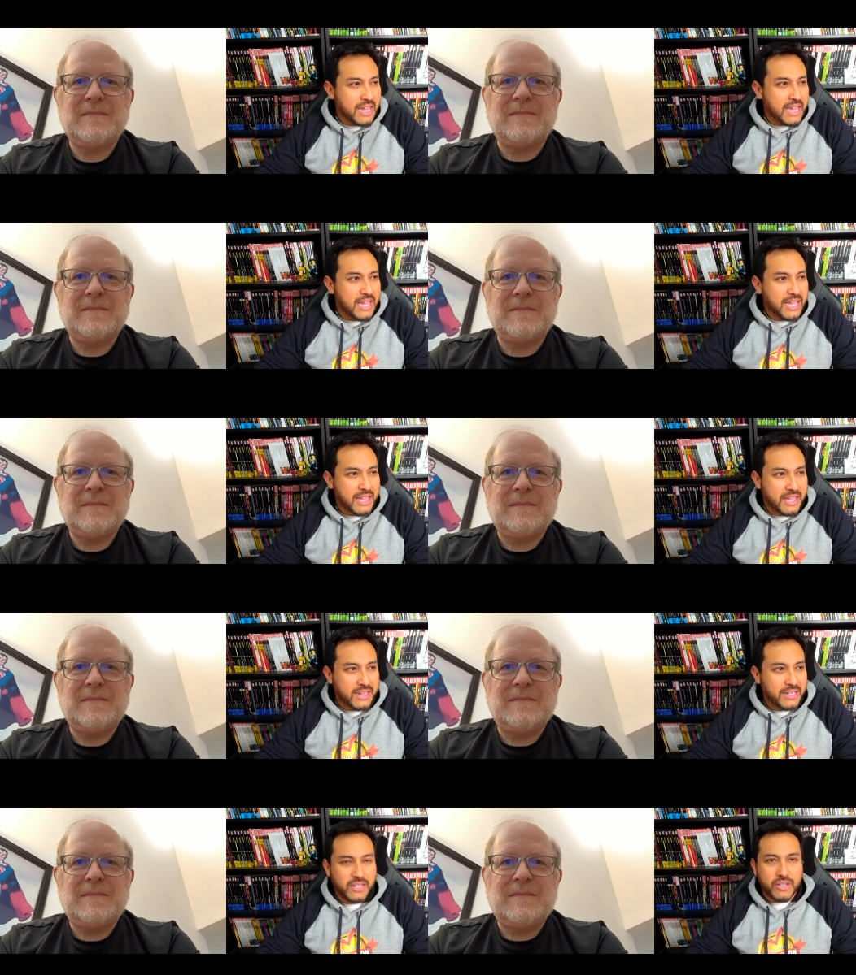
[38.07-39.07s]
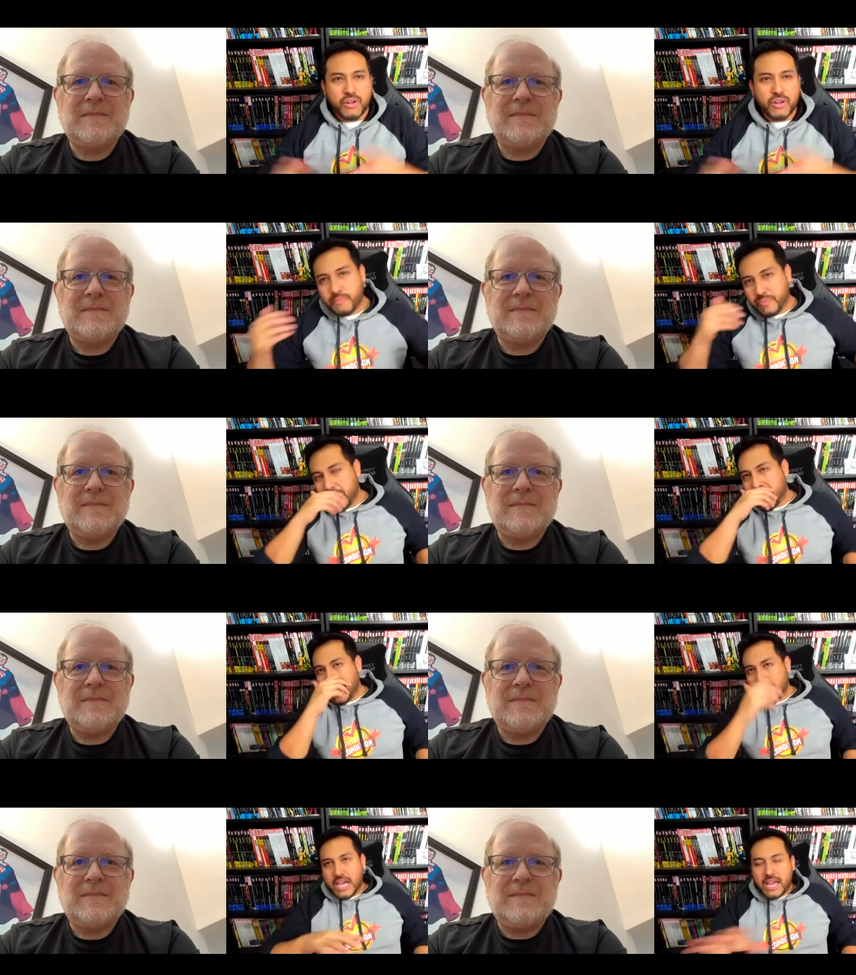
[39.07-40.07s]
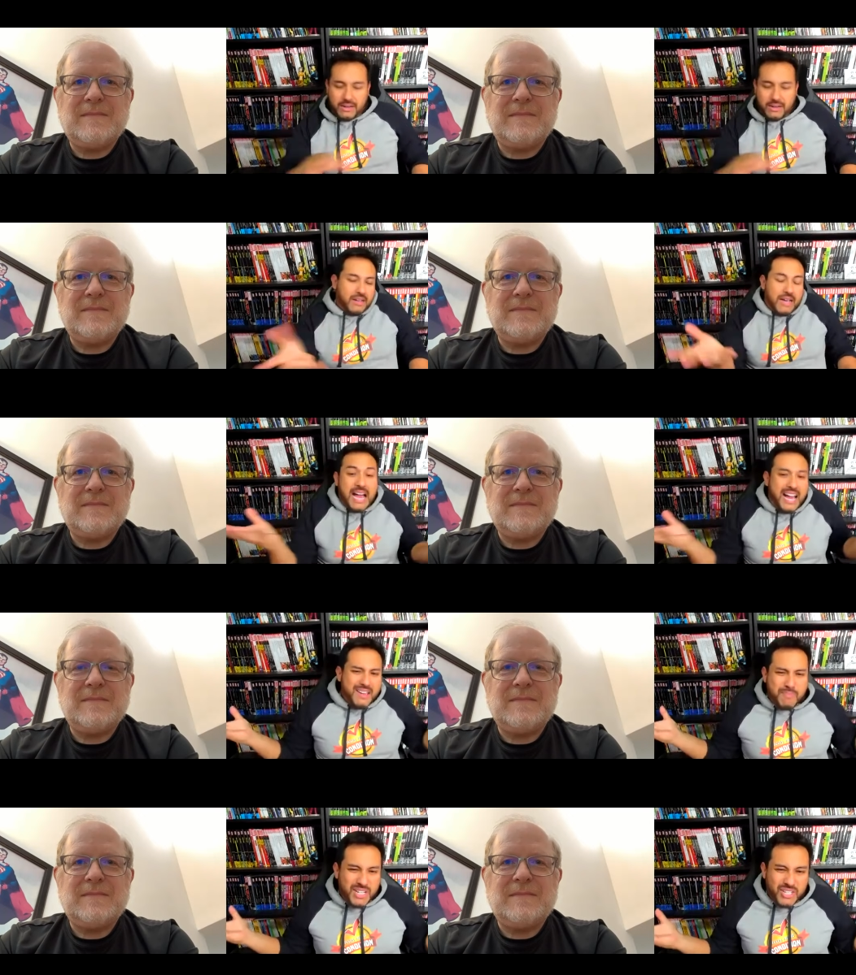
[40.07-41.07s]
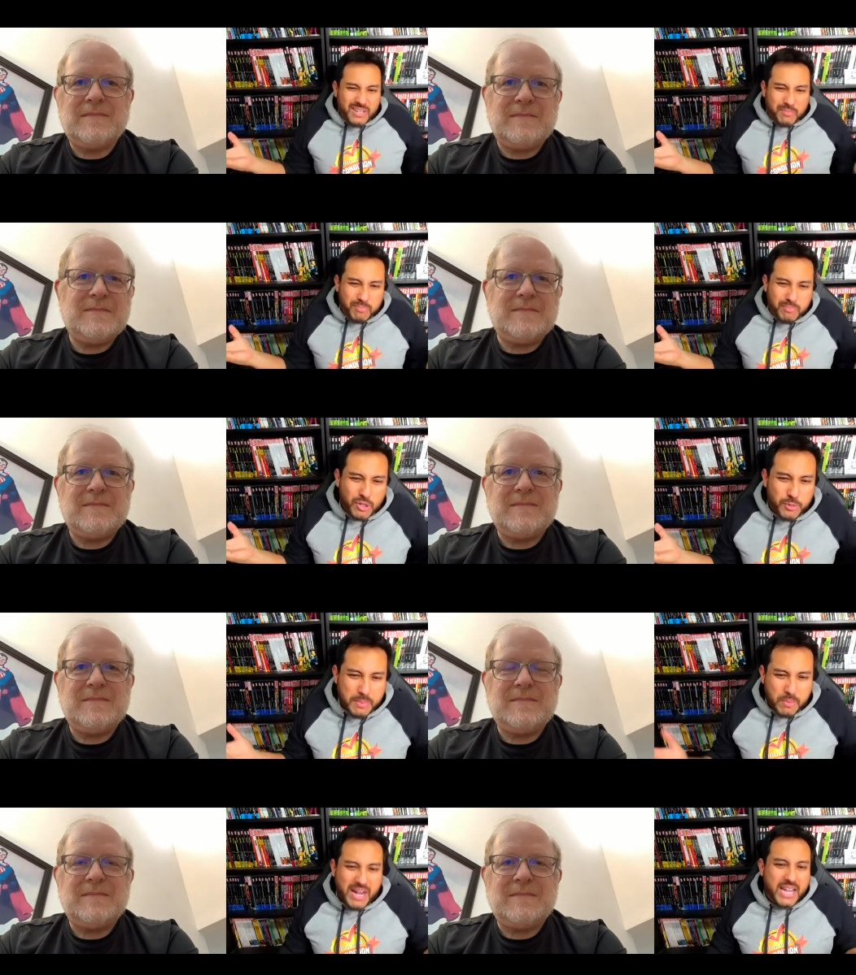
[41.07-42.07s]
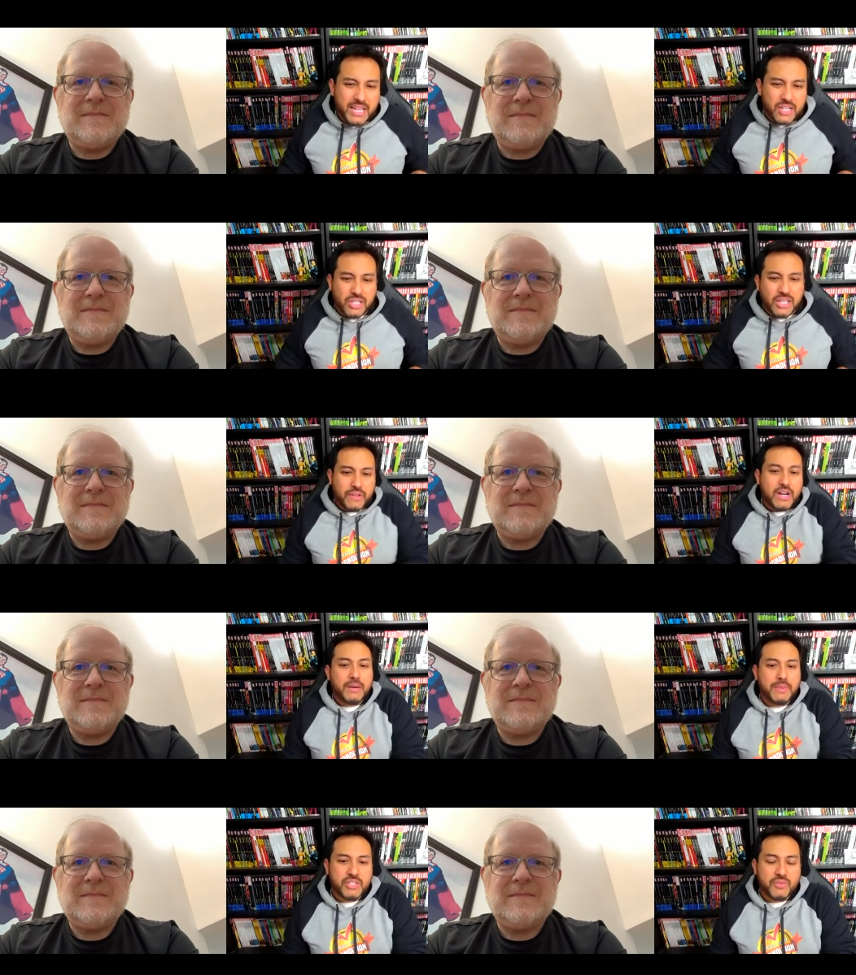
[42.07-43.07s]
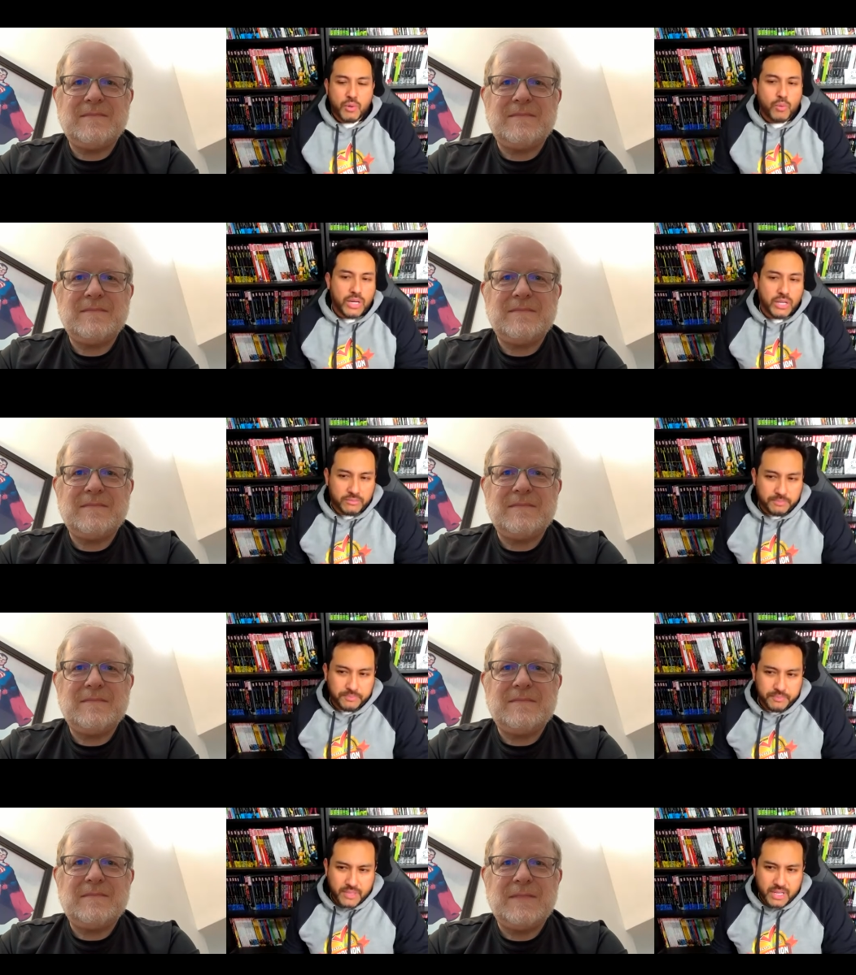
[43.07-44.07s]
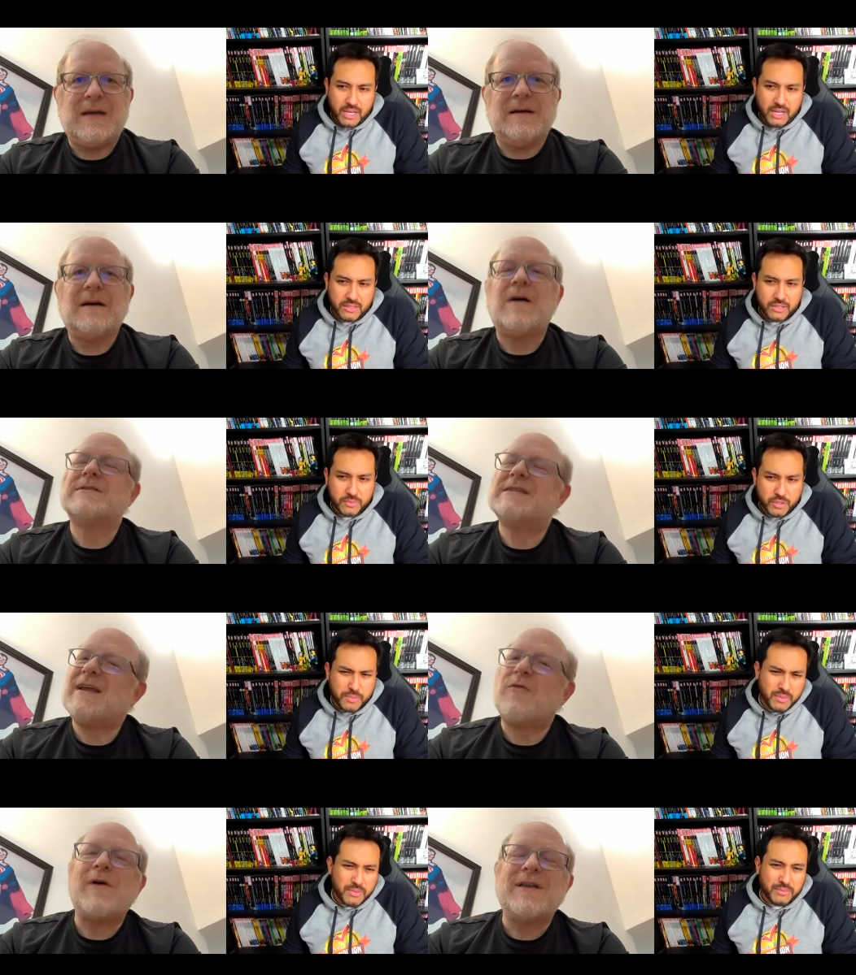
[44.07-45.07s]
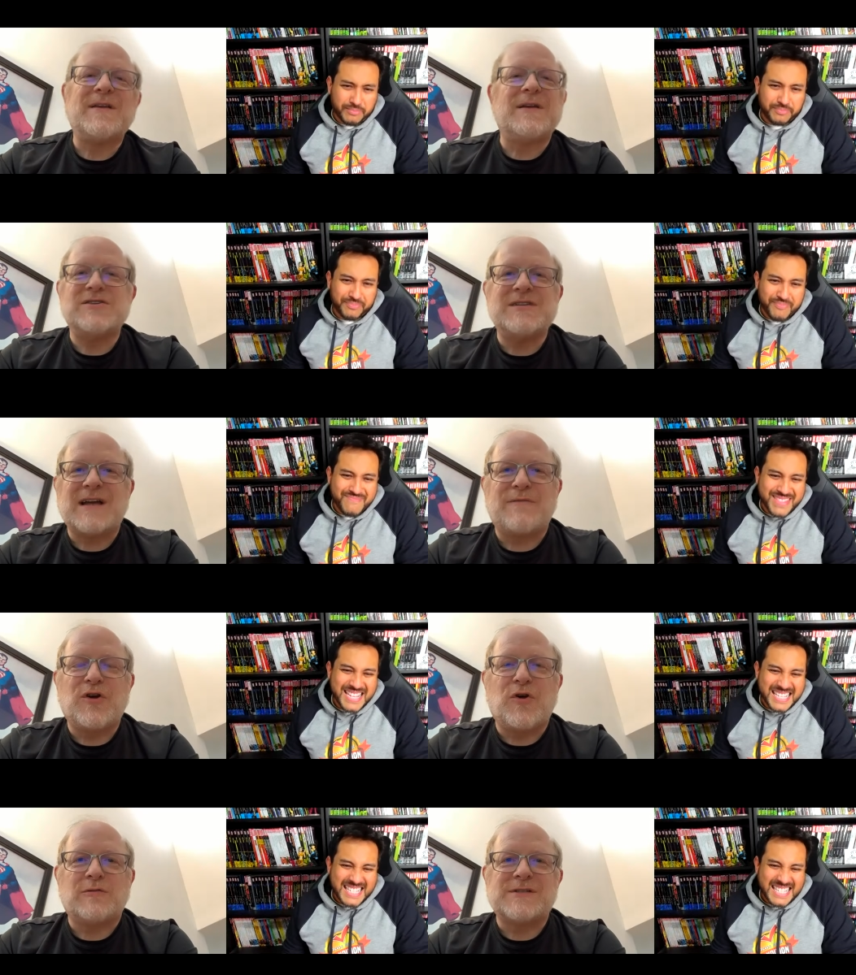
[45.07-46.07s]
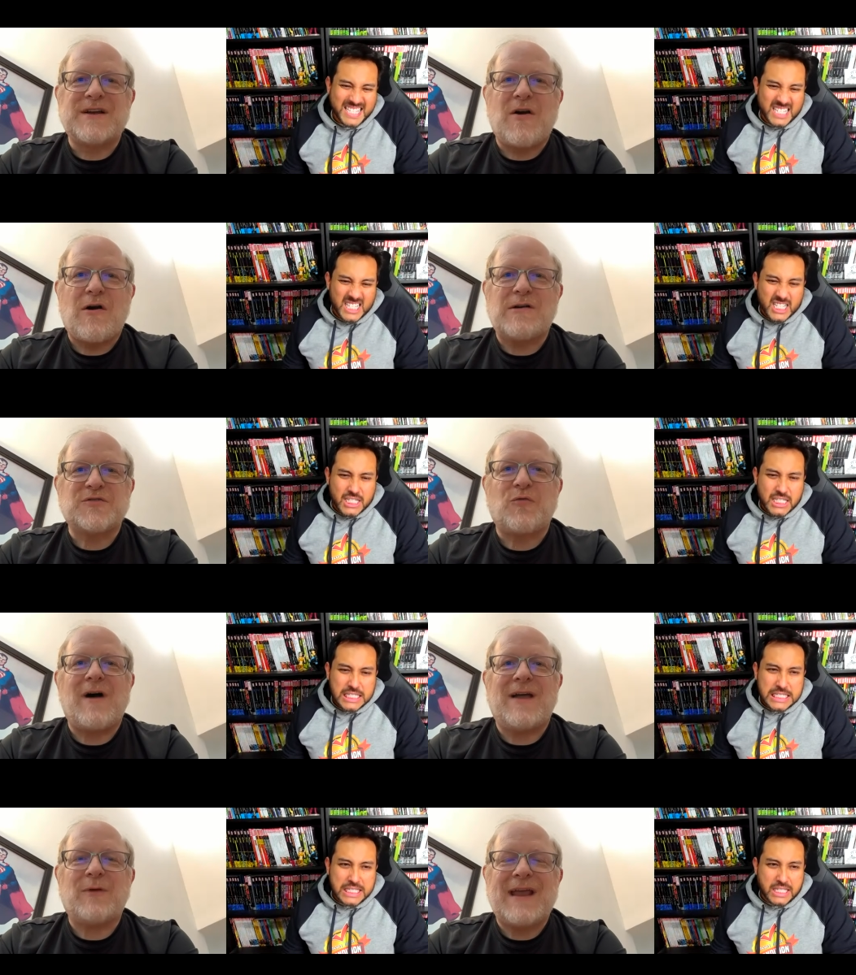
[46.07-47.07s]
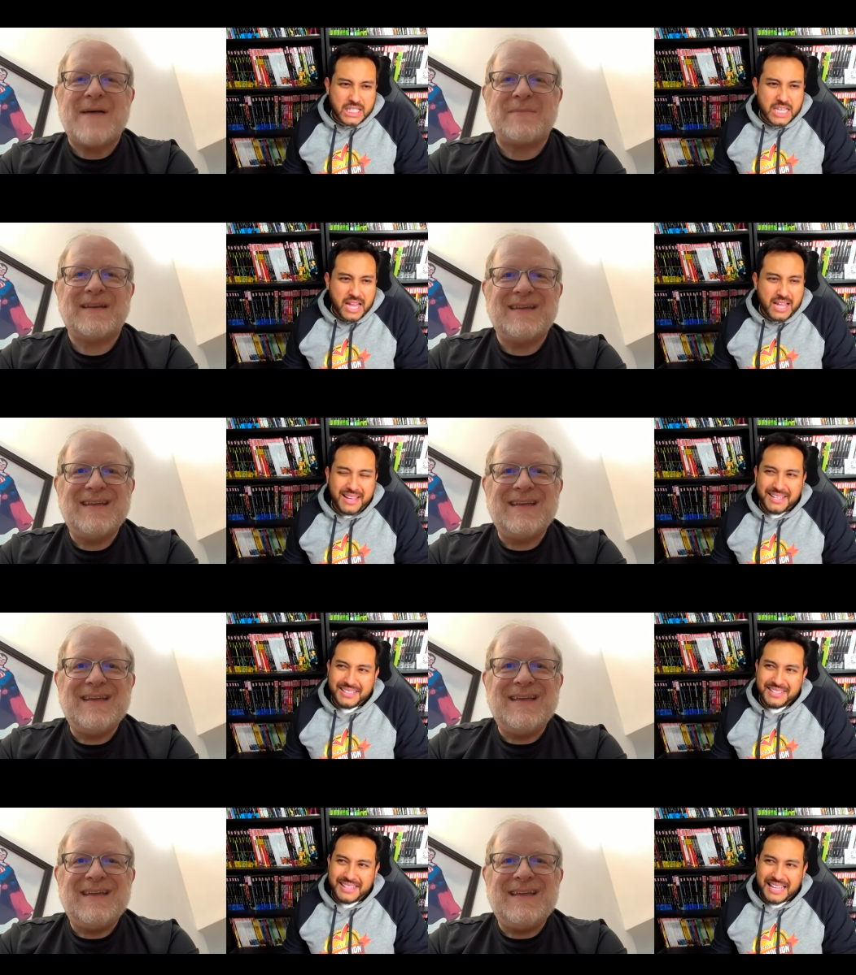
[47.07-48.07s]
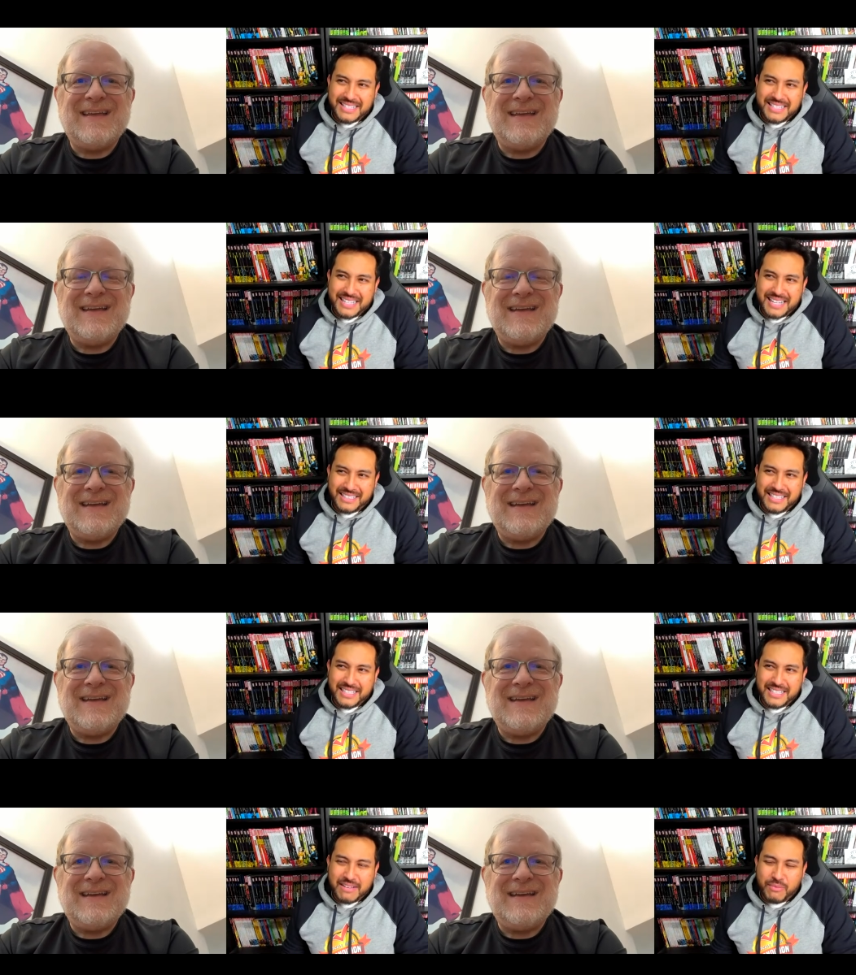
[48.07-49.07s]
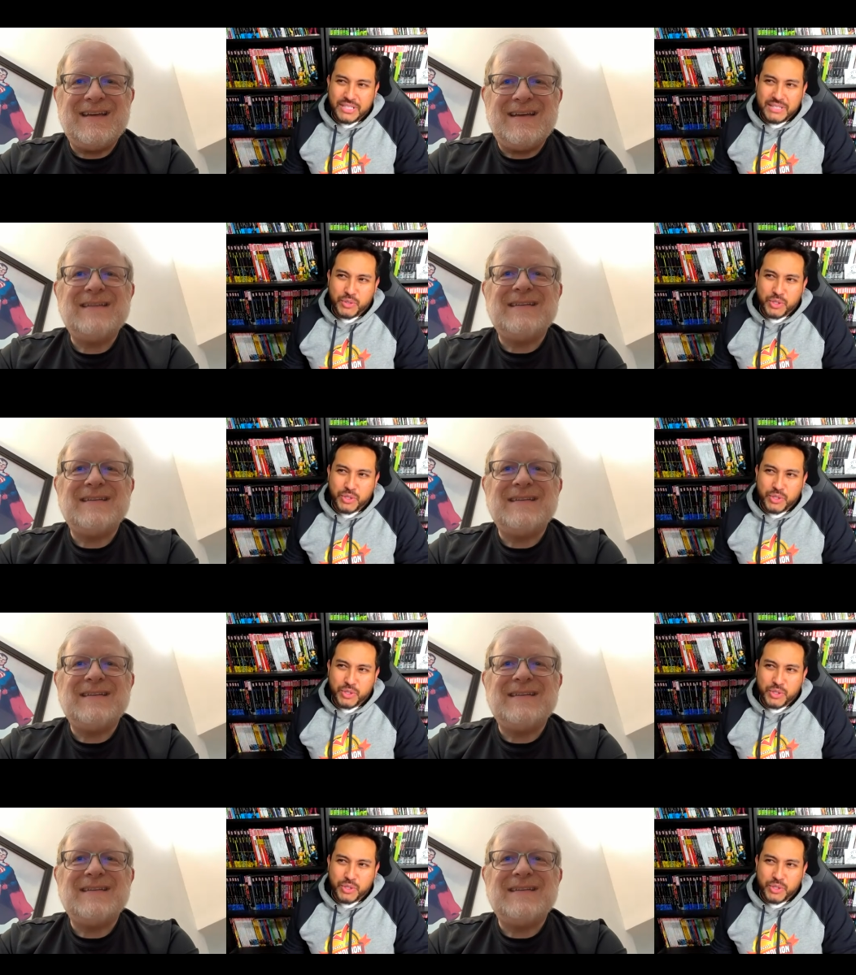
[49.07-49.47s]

Speaker 1: And, you know, and I, much like most people my age, left comics for a while.
Speaker 2: Yeah. Oh, so now what? Did you discover girls and cars or what? What
Speaker 1: happened? Ah, that's exactly it. That was, it was